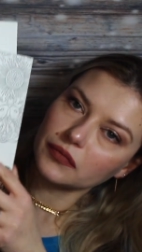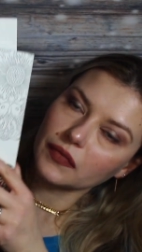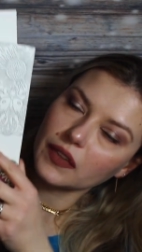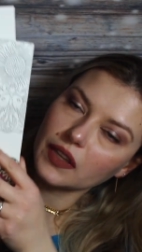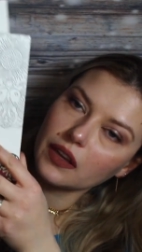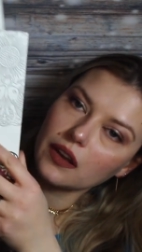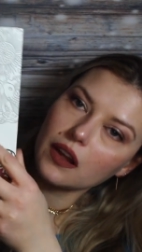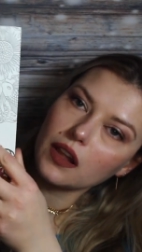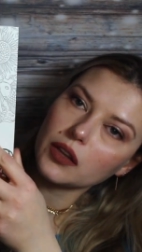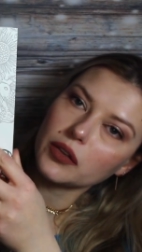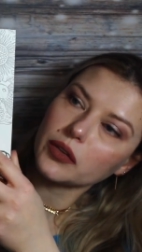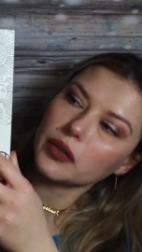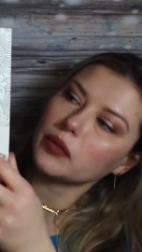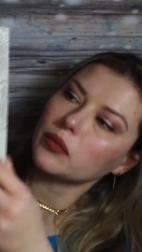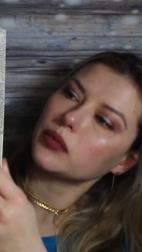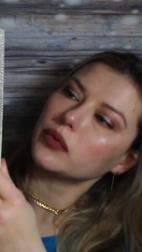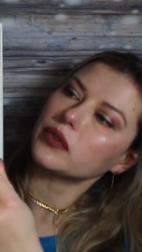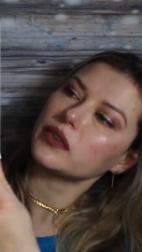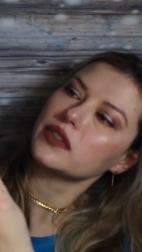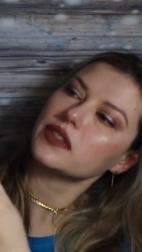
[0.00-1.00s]
The coloring
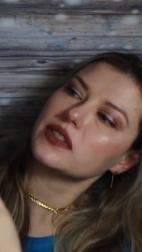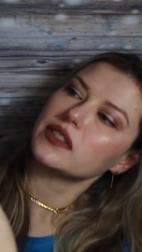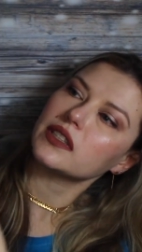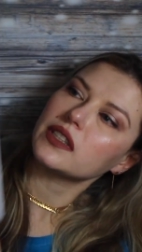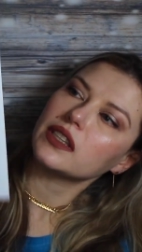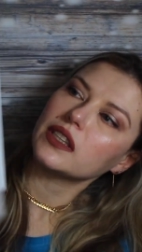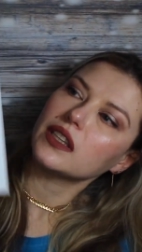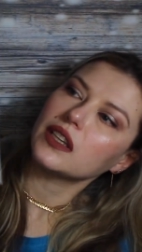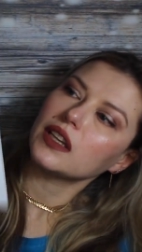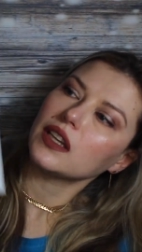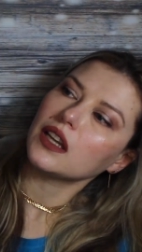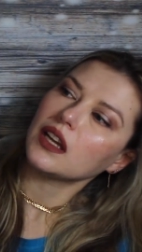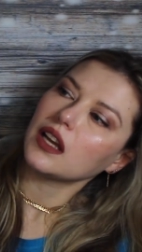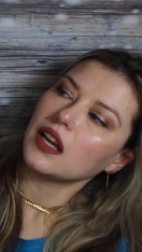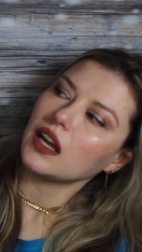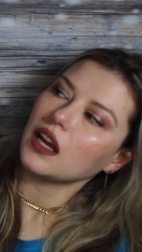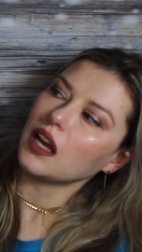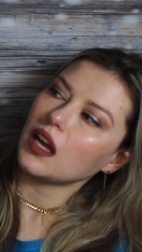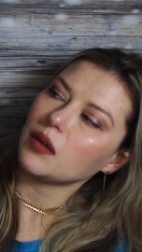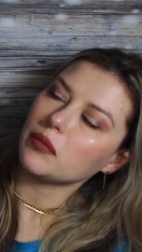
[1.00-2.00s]
books.
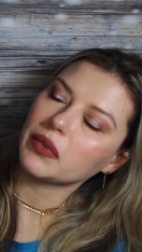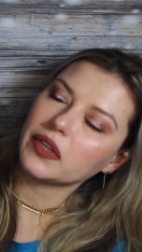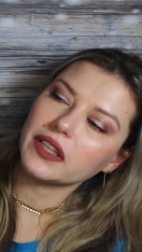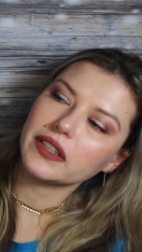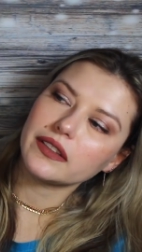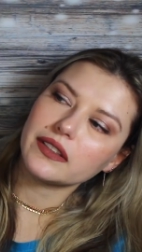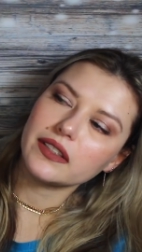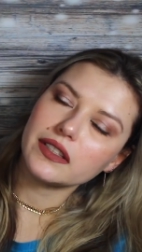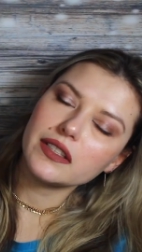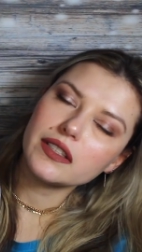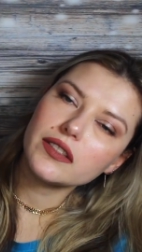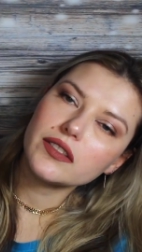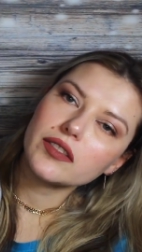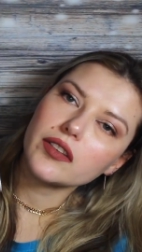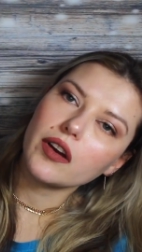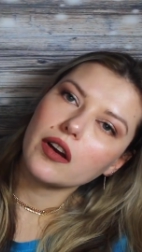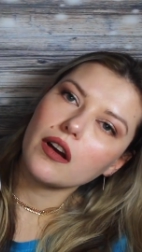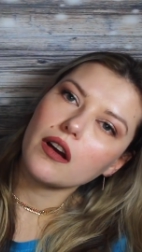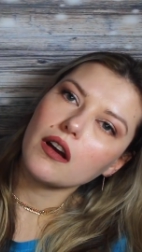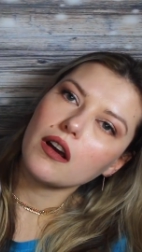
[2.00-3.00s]
I mean, these
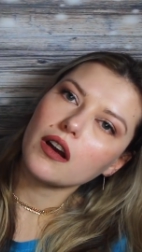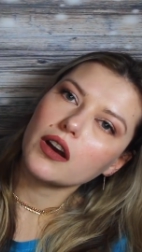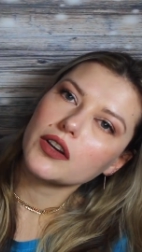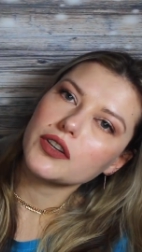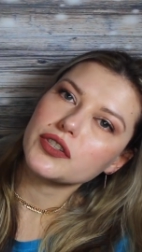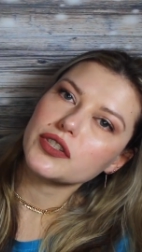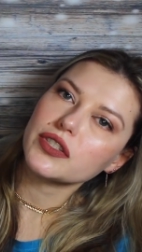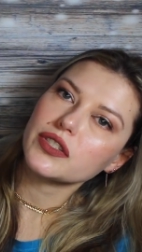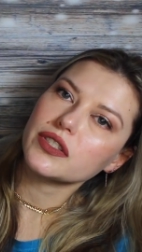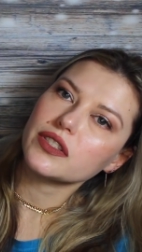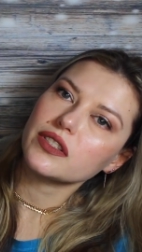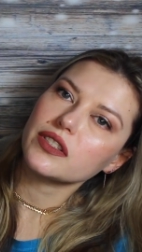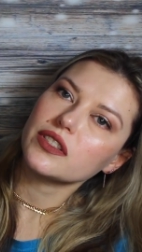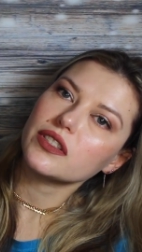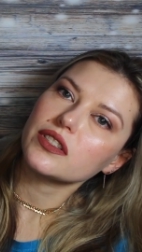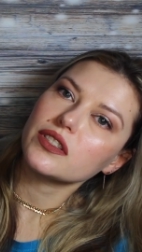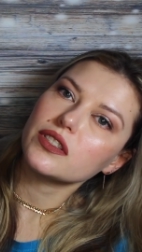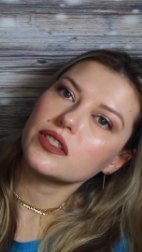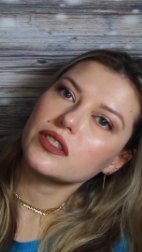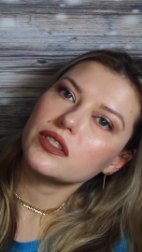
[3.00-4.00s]
are just
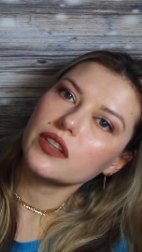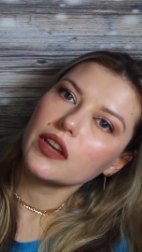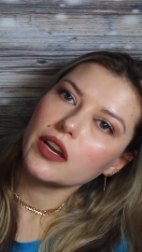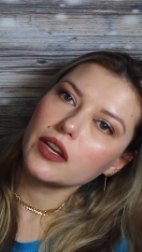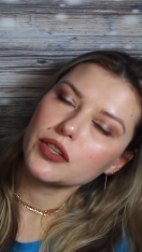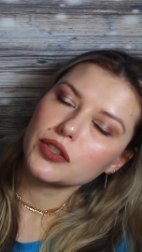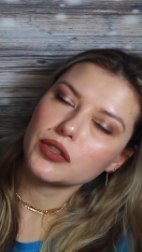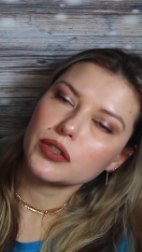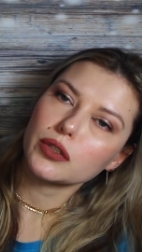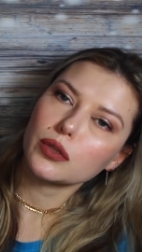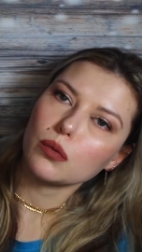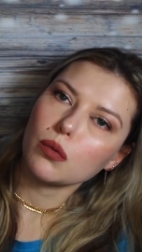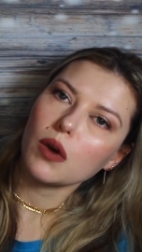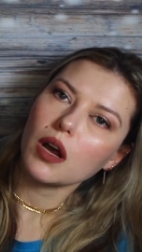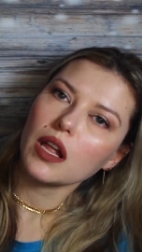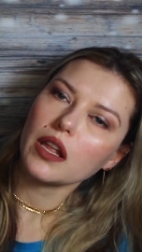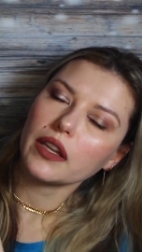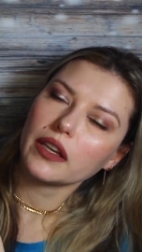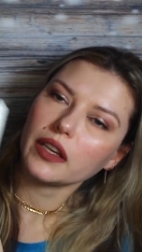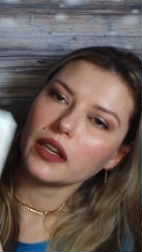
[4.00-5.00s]
such good
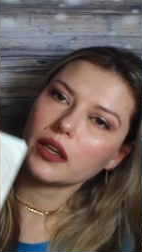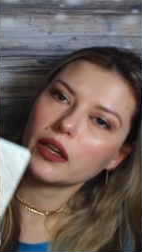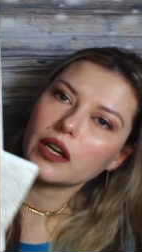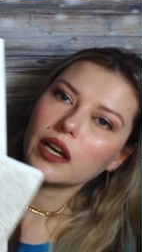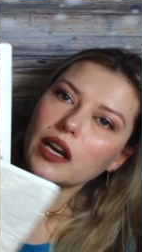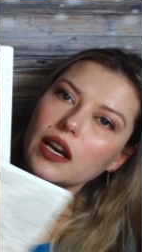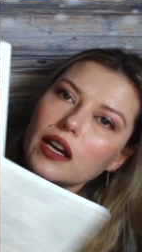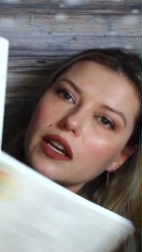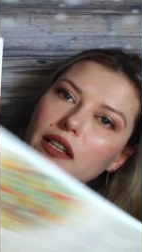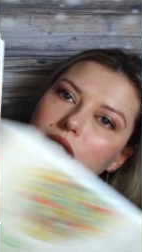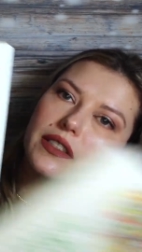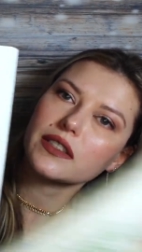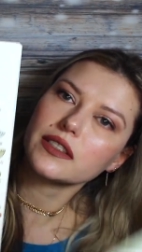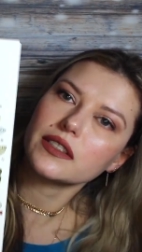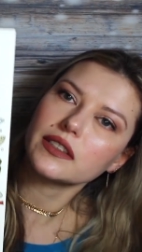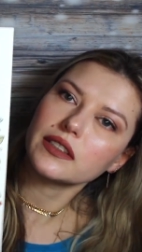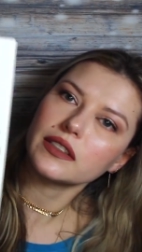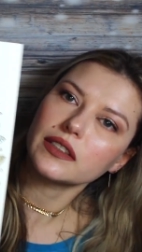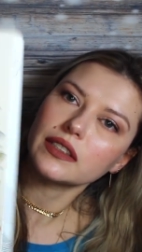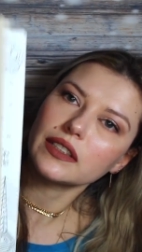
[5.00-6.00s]
quality,
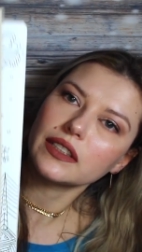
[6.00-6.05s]
guys.